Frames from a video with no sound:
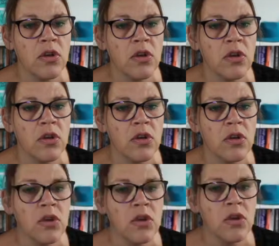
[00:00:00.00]
so you can
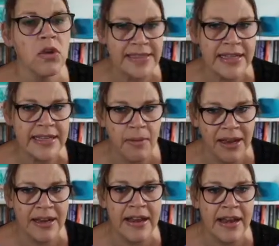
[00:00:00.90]
see your data
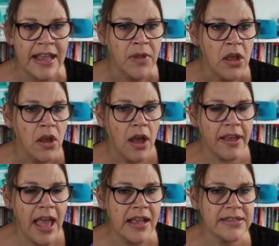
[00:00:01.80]
clearly.
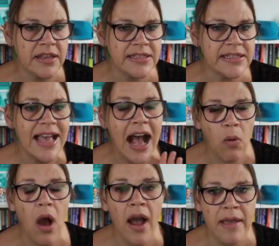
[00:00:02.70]
Okay, so this is
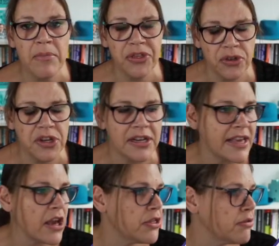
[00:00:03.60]
how I methodically
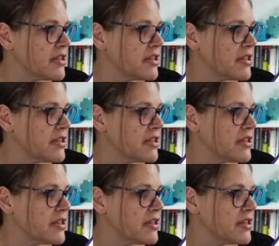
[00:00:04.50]
go through this